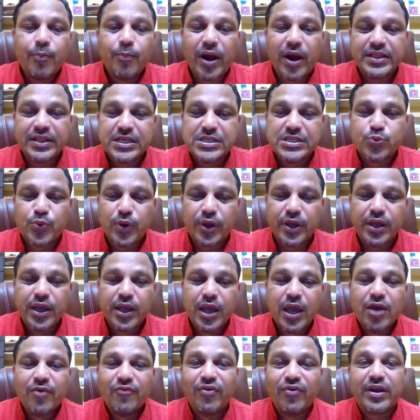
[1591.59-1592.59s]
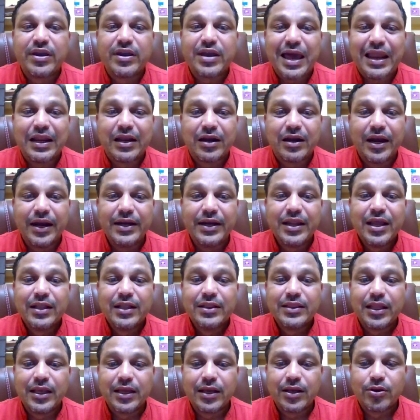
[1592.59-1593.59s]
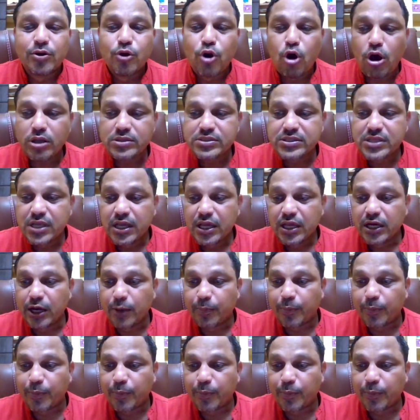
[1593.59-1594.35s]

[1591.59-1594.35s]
By this way, we calculate the gross